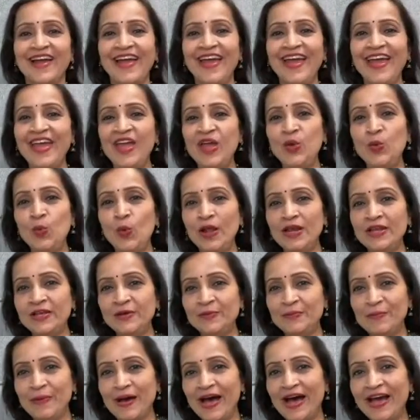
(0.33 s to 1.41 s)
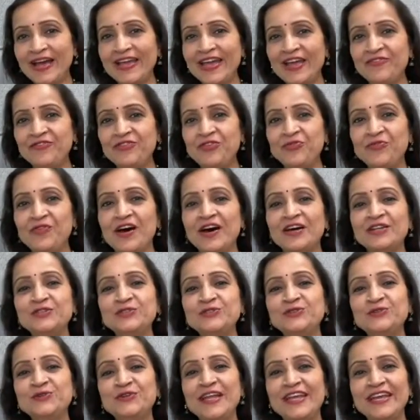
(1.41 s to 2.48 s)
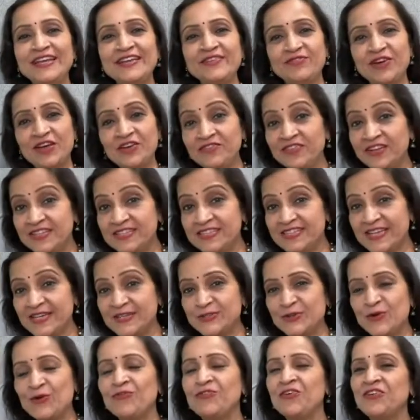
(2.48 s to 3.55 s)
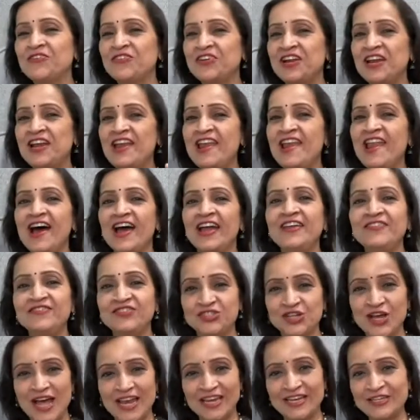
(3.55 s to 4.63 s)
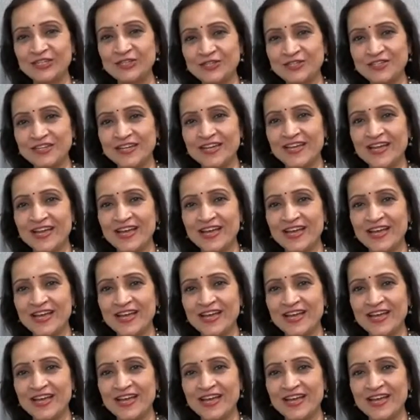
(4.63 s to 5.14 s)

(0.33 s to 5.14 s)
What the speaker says: Hey, welcome back everyone to day 116 of our live challenge.